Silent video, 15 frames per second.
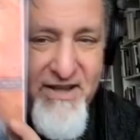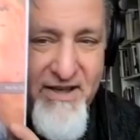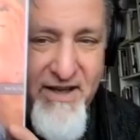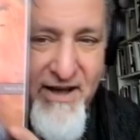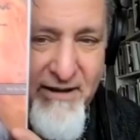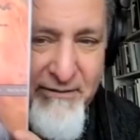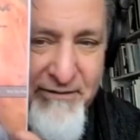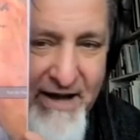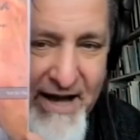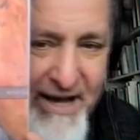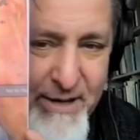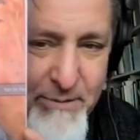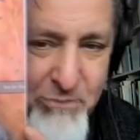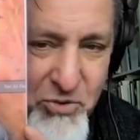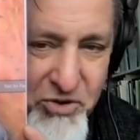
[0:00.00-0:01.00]
of
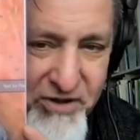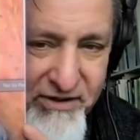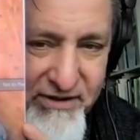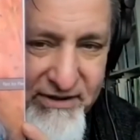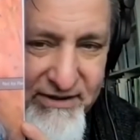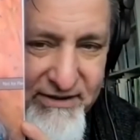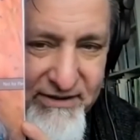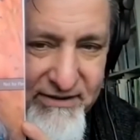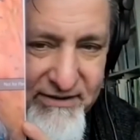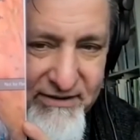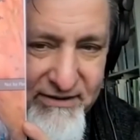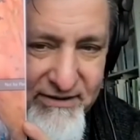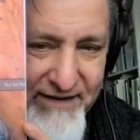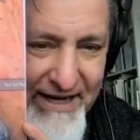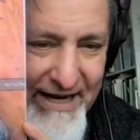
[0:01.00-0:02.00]
Haibun
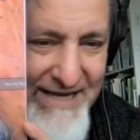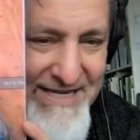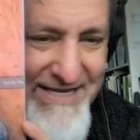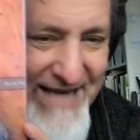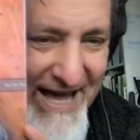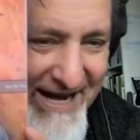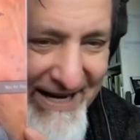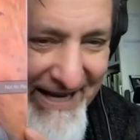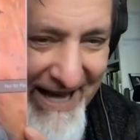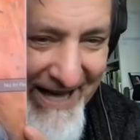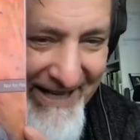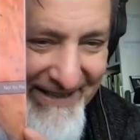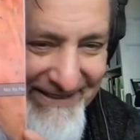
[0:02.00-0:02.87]
de la Serna.